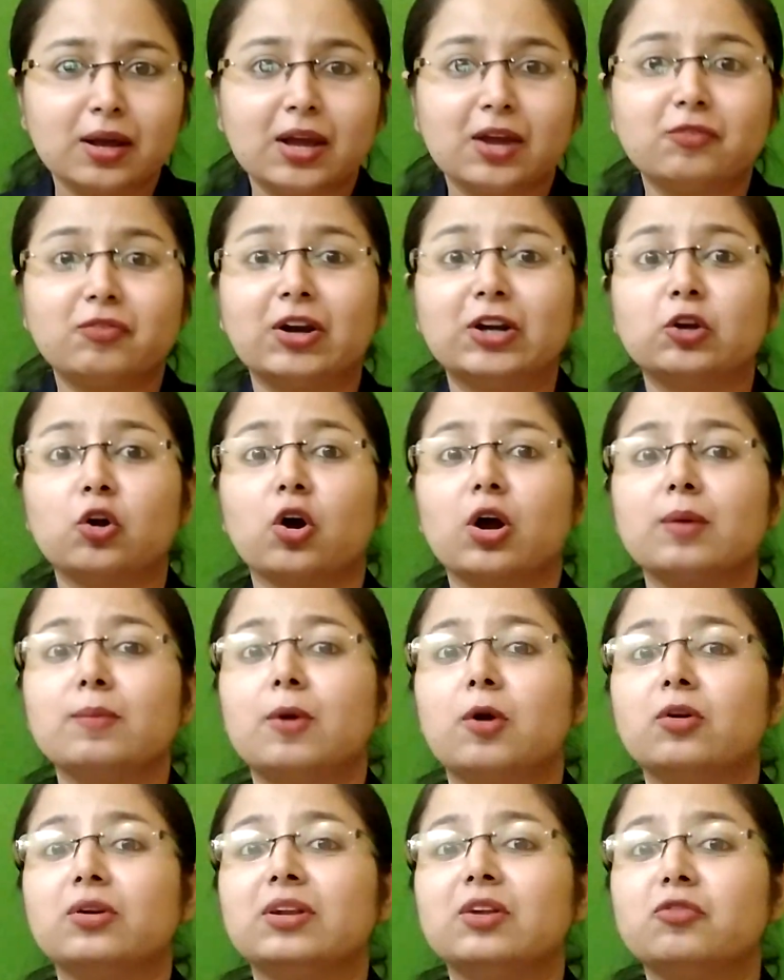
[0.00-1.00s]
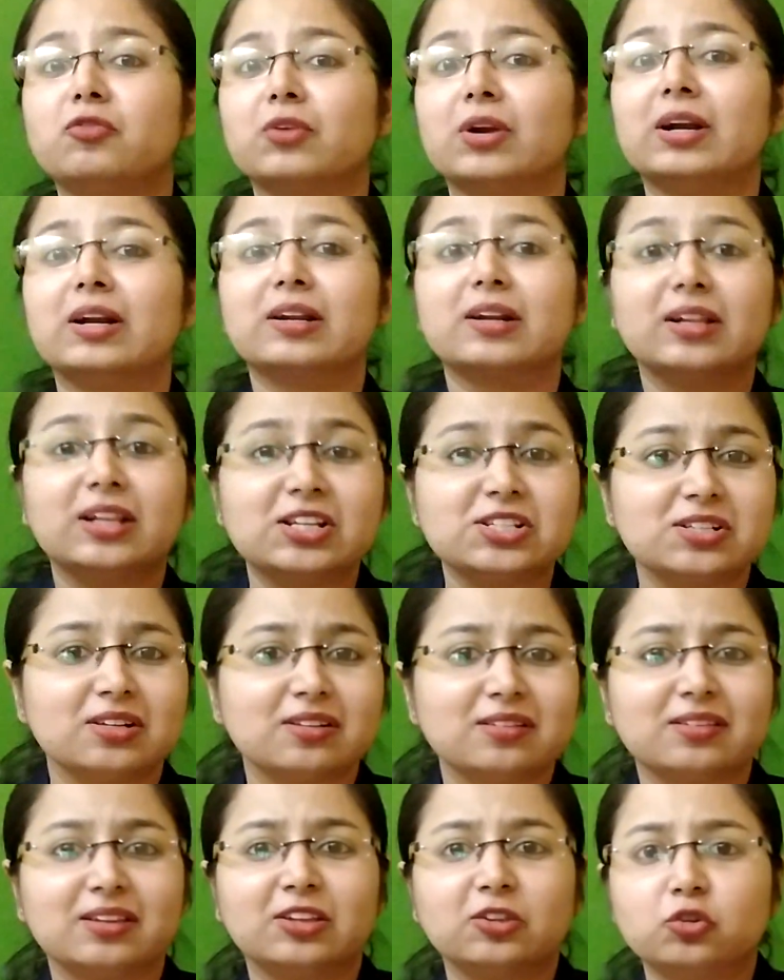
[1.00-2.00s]
If I talk about different
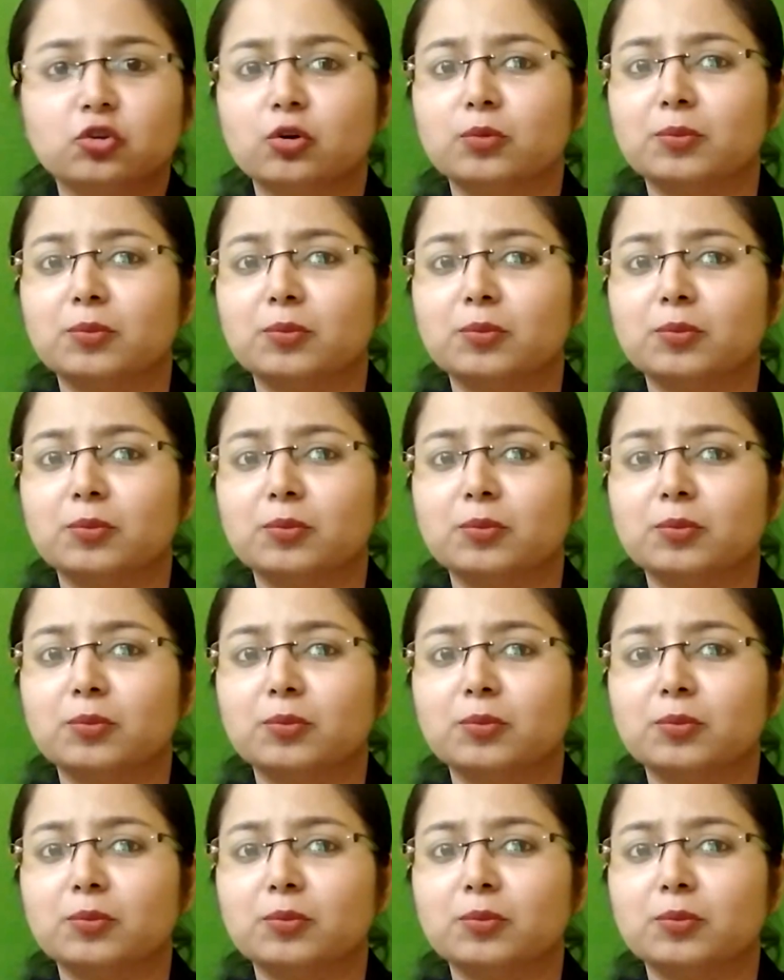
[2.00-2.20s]
religions, Hindu,